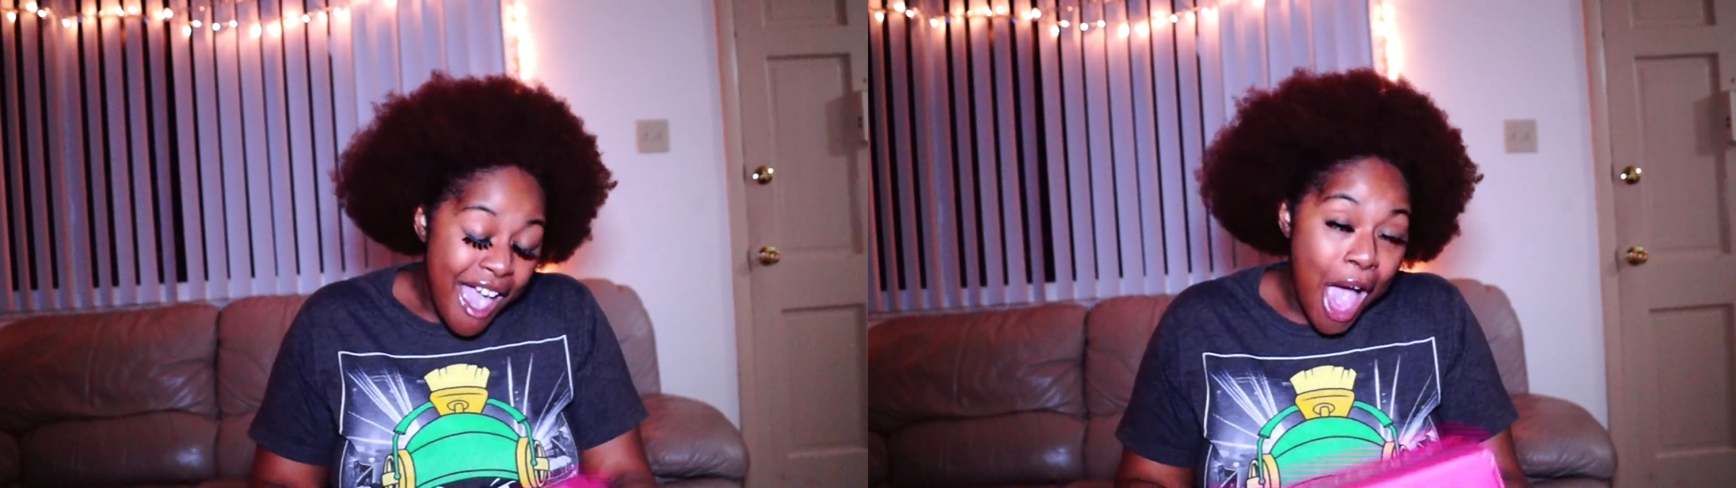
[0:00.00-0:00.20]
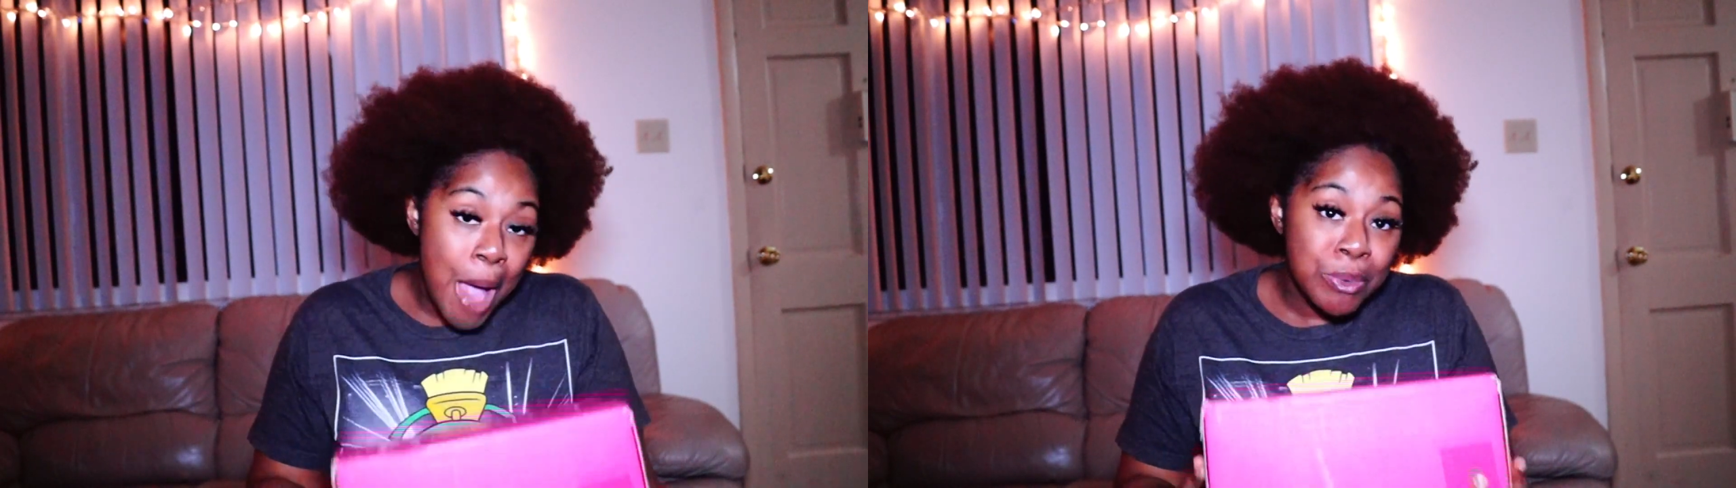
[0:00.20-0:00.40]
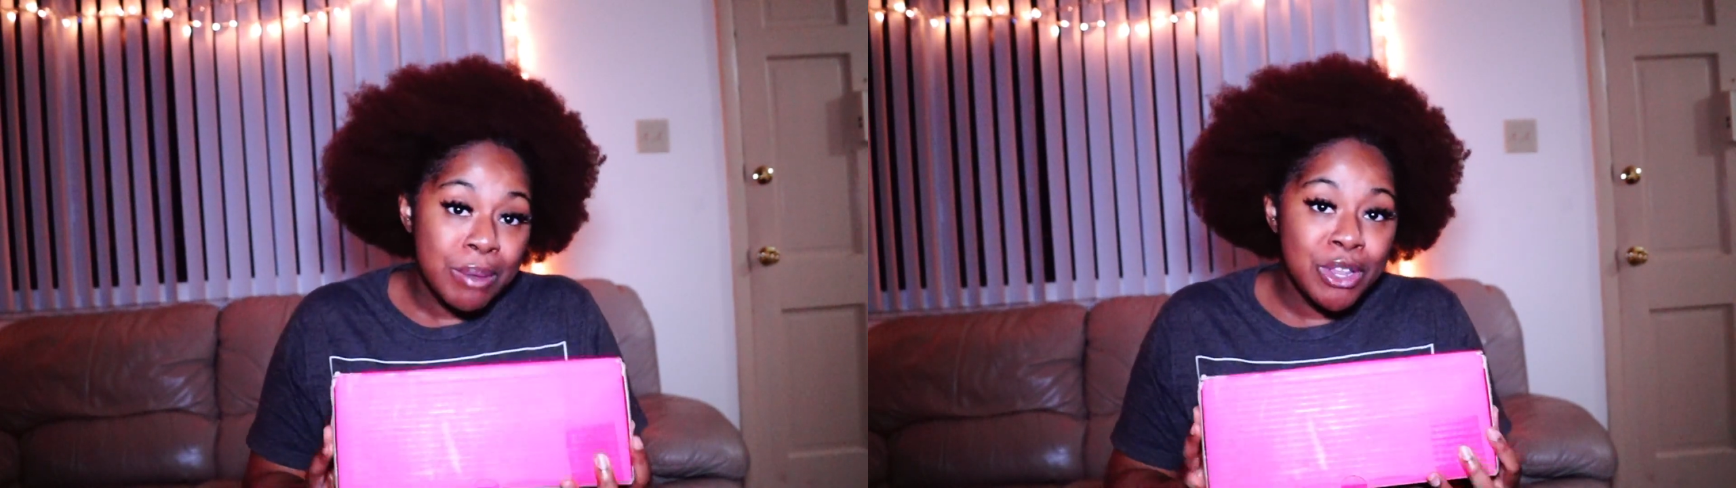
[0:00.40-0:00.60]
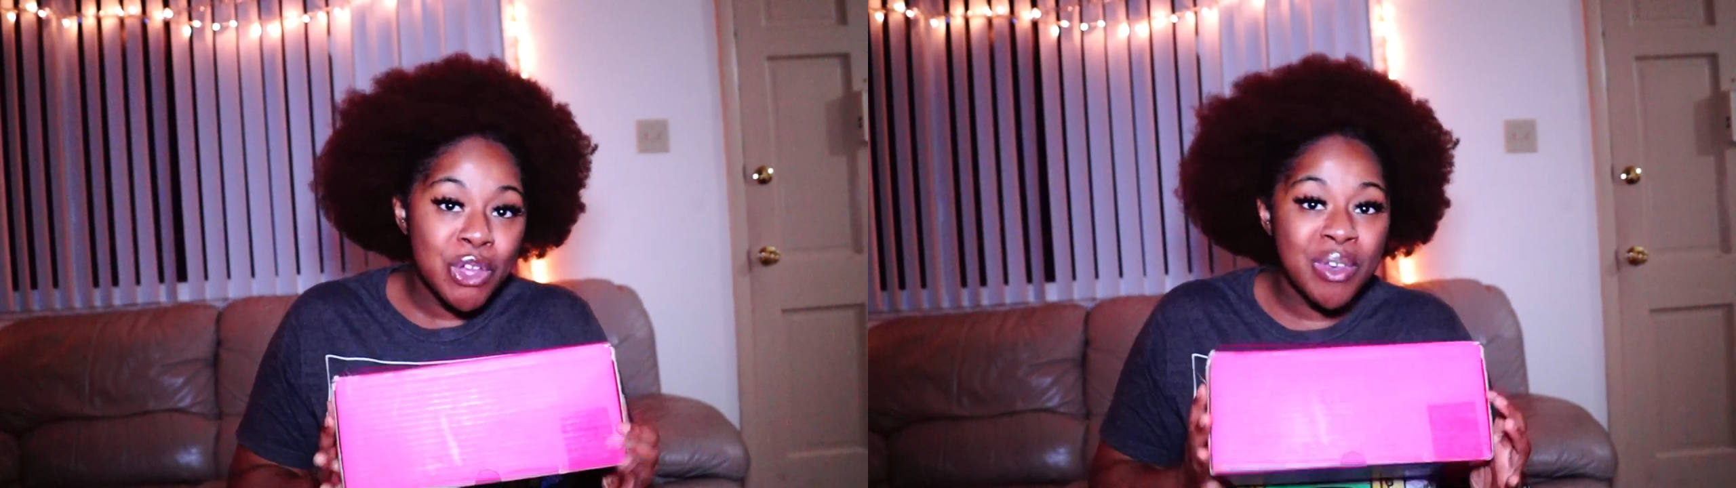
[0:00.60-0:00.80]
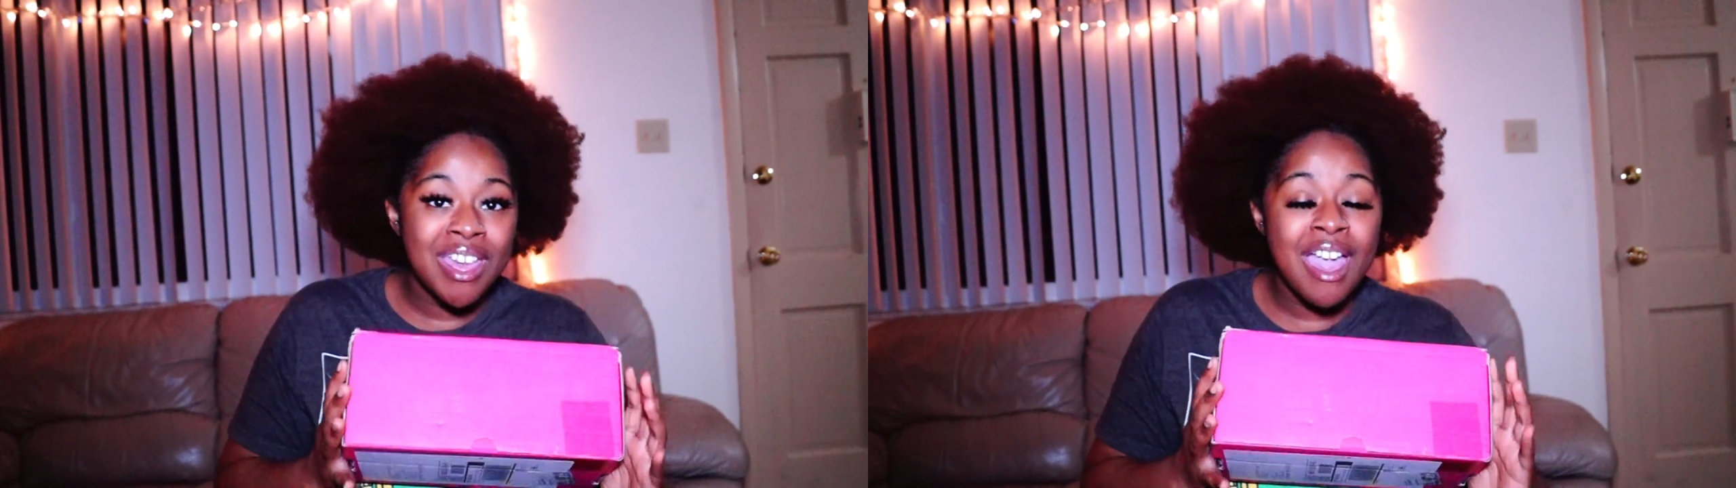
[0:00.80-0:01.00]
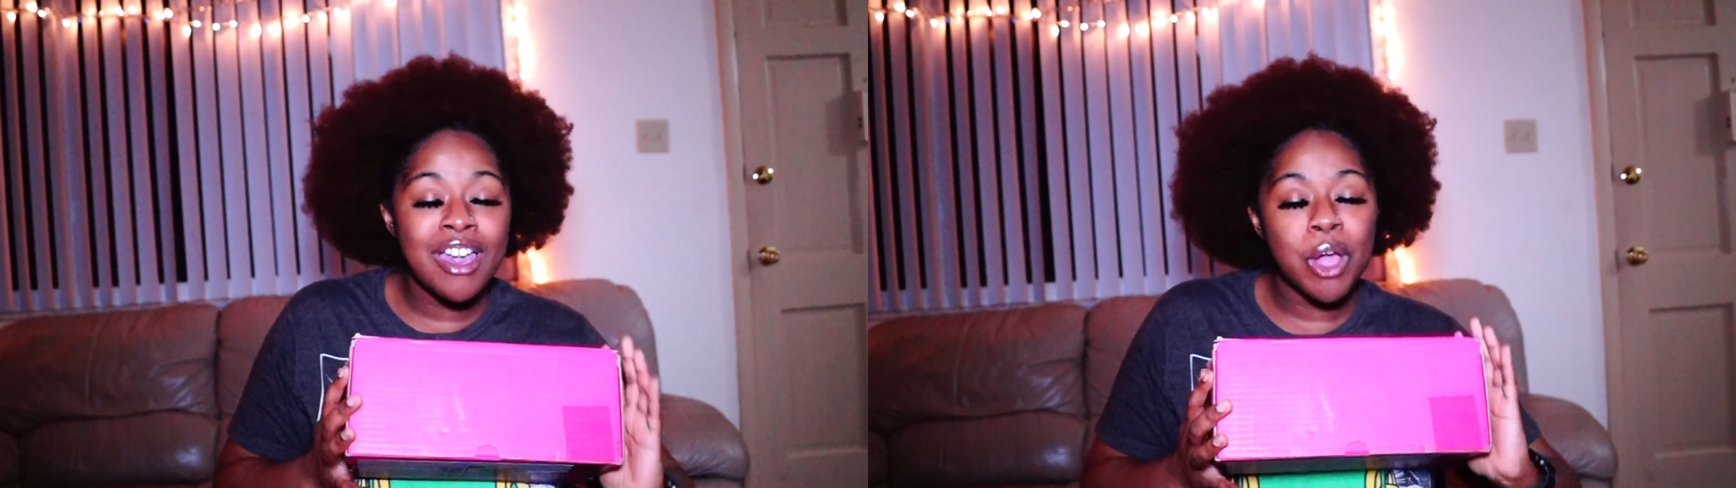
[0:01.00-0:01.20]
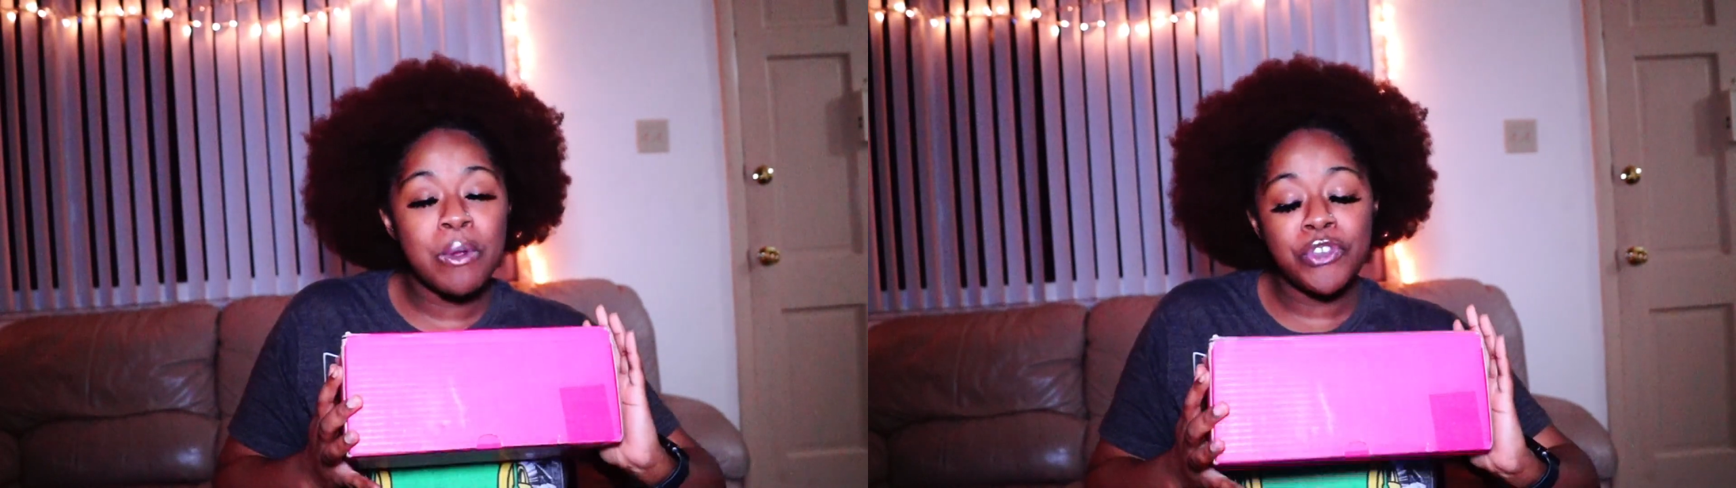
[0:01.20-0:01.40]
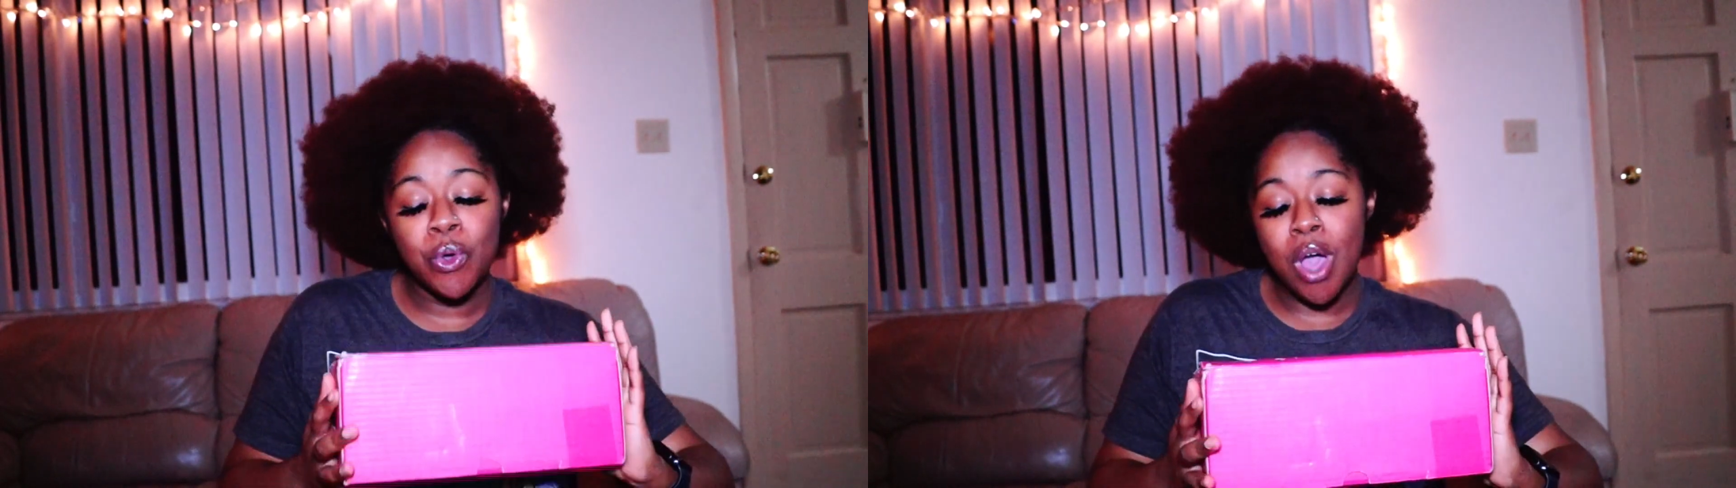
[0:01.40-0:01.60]
I'm gonna be doing a
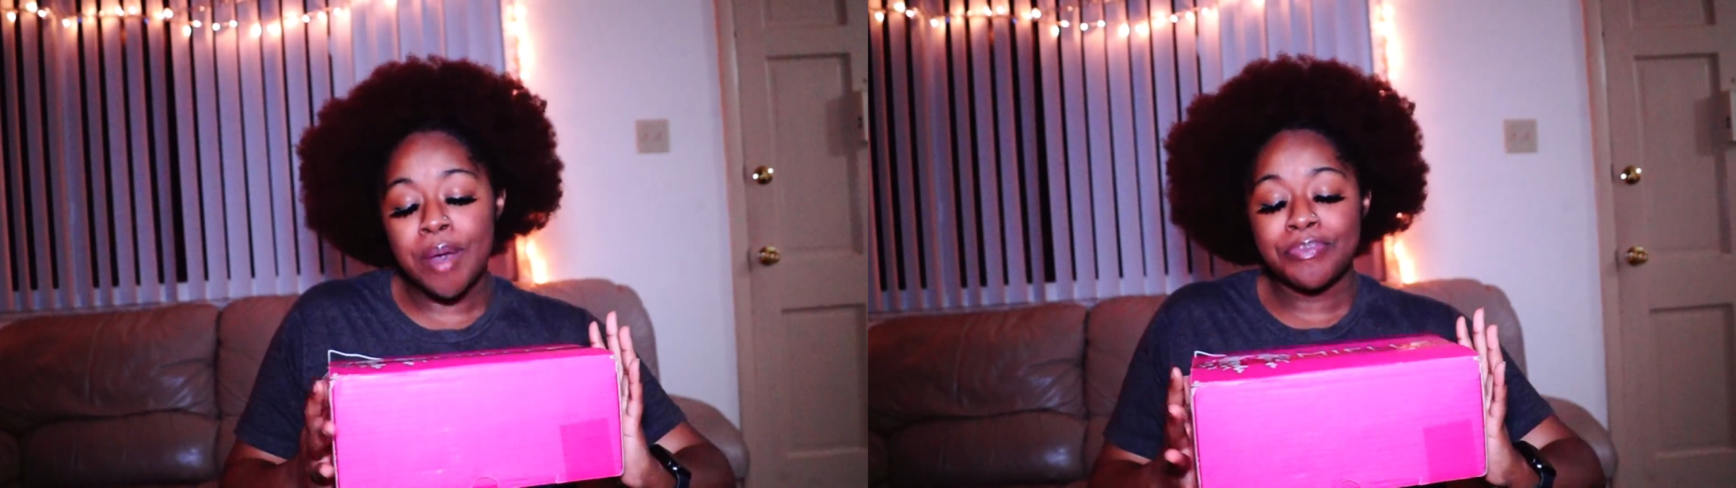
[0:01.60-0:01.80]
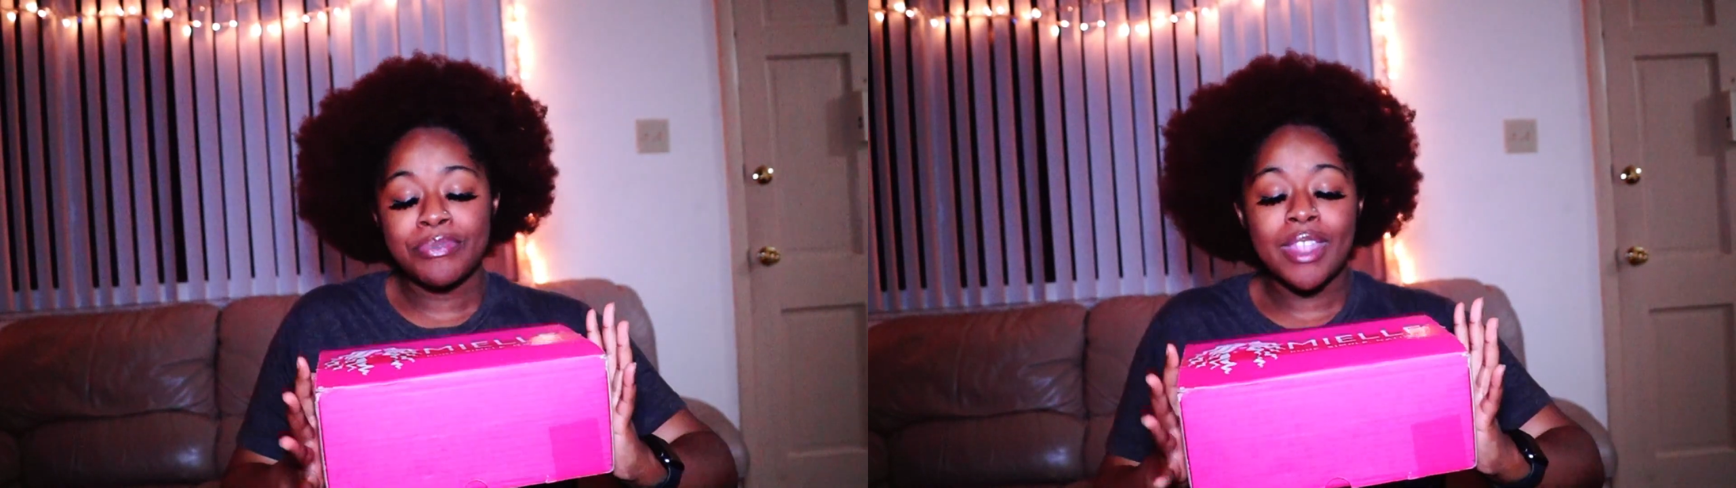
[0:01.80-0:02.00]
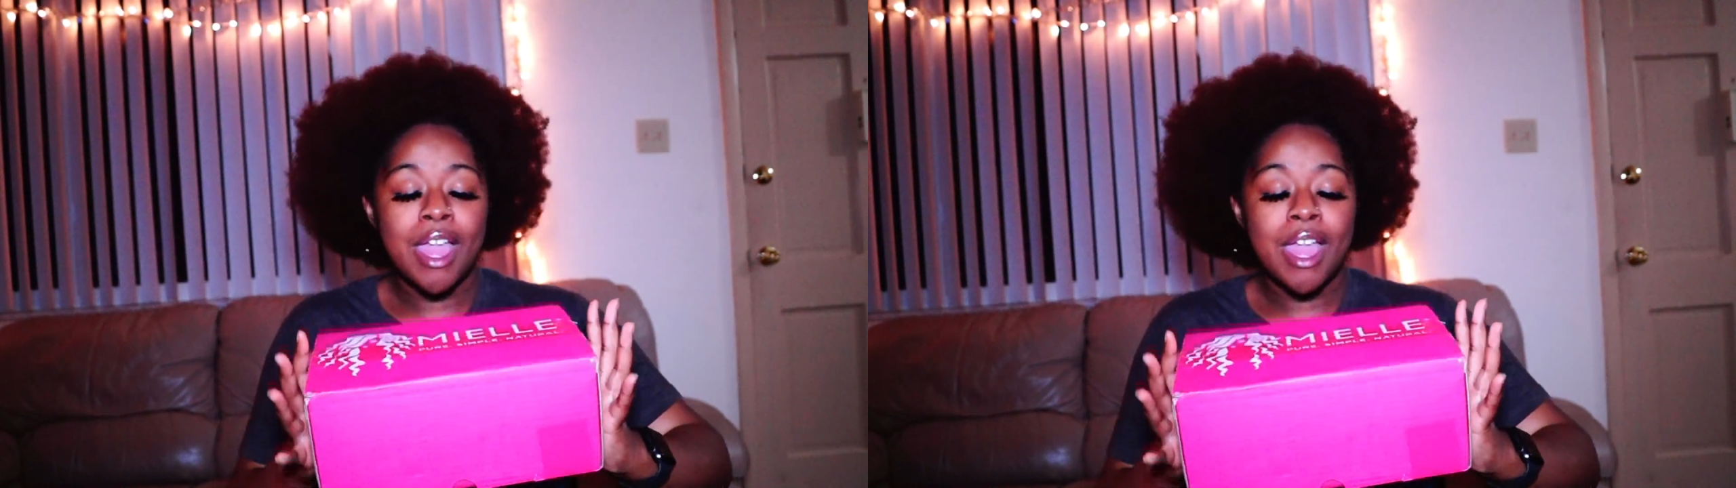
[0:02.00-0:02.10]
review on